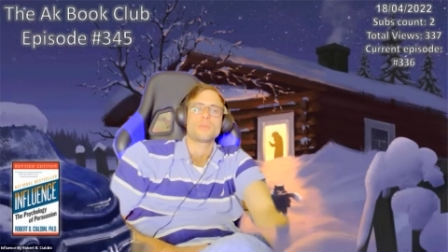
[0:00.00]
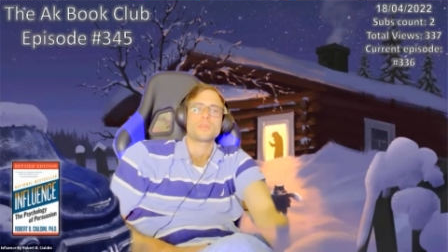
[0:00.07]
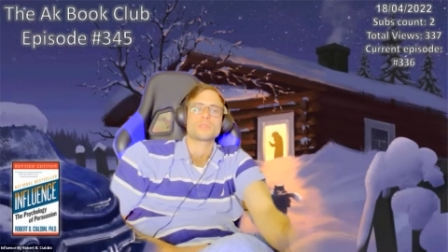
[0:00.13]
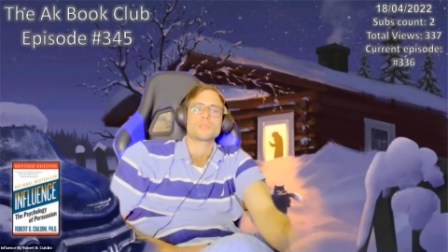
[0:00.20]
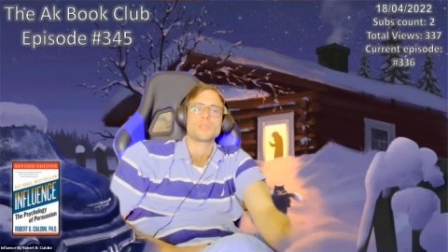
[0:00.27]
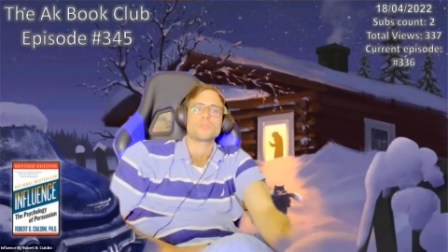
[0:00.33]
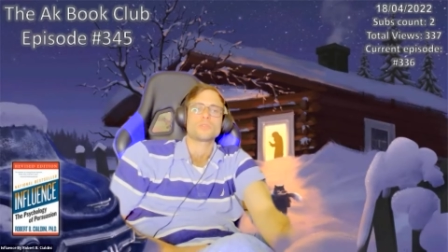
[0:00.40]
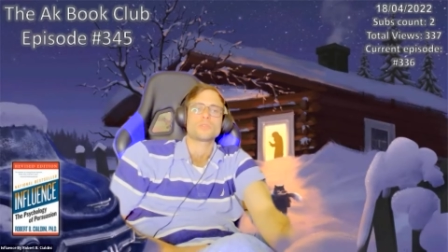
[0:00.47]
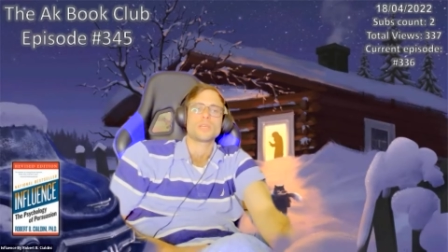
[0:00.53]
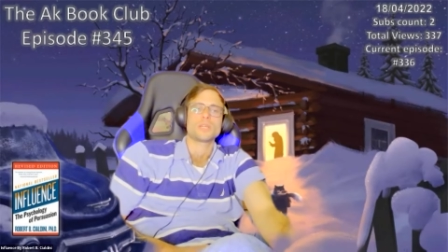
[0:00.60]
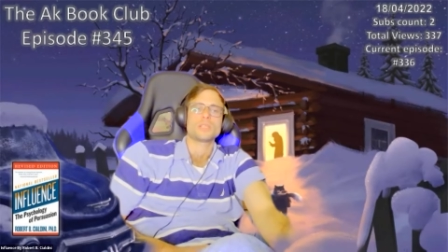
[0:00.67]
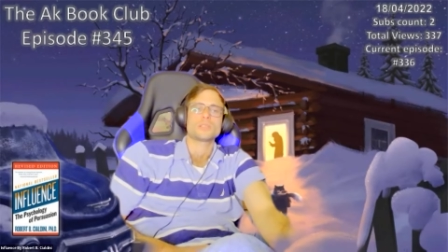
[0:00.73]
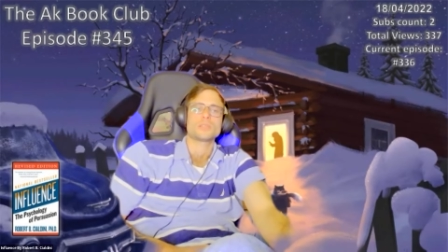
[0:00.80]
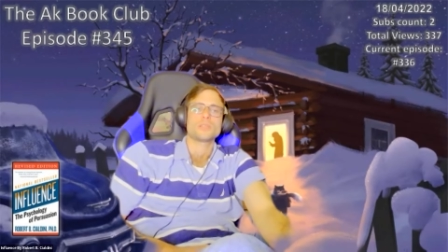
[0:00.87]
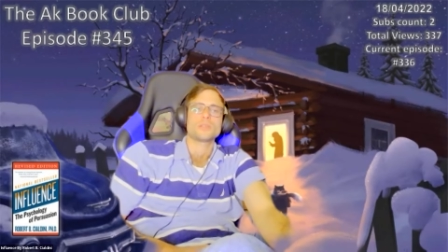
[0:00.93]
the
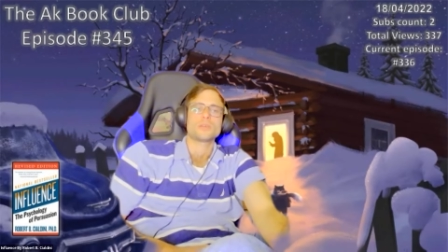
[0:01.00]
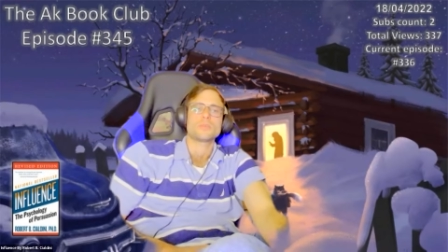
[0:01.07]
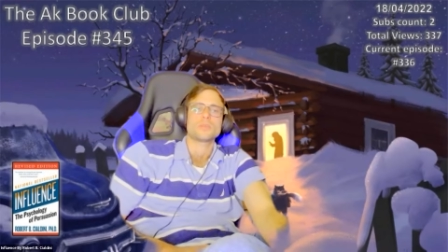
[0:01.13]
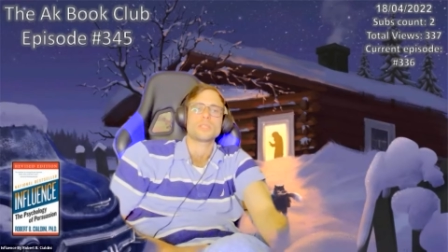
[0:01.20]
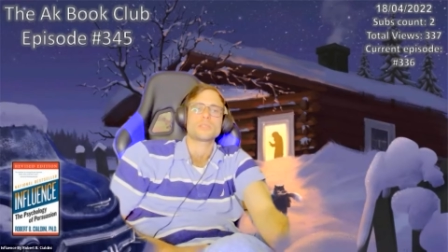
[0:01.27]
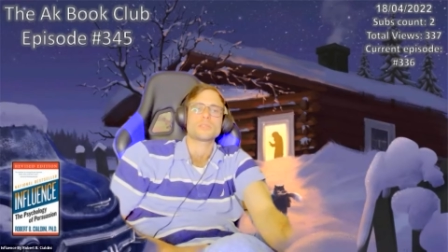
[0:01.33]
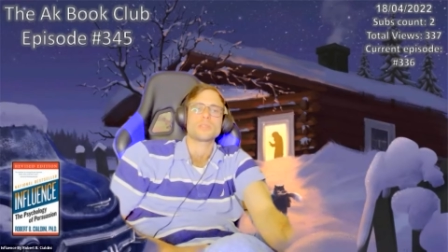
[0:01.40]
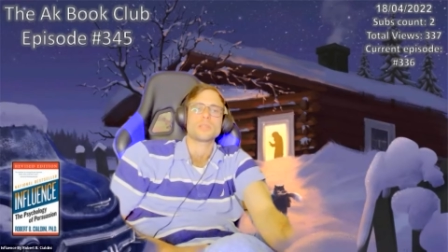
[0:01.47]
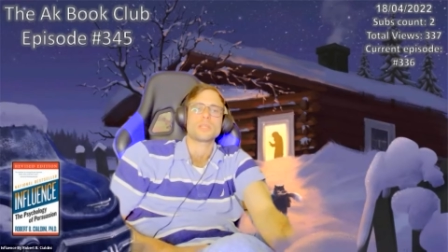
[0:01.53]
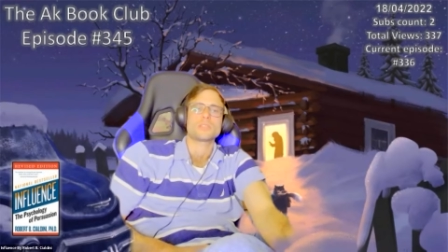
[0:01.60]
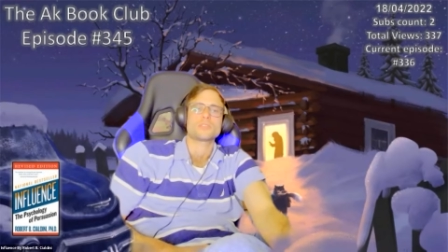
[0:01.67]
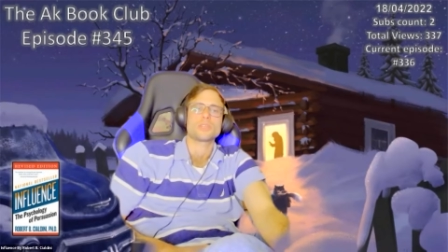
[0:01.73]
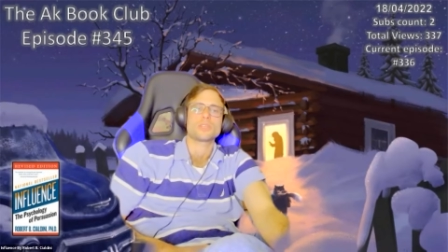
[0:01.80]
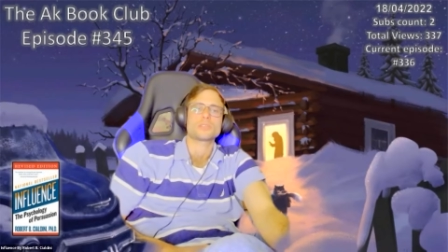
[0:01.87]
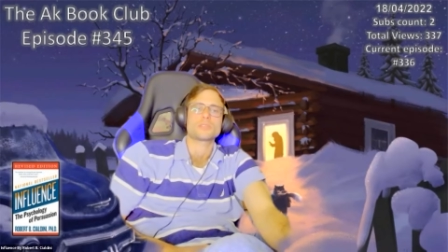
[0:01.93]
utility companies
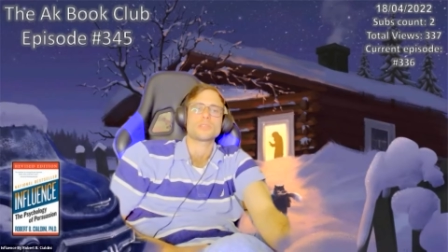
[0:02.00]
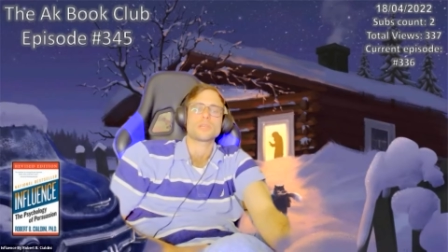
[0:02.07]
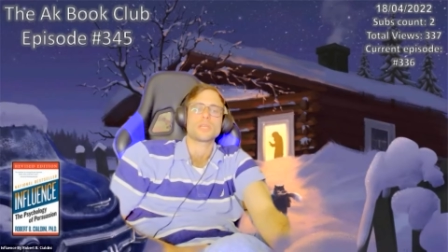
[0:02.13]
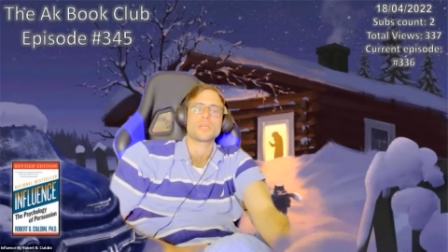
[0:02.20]
checked their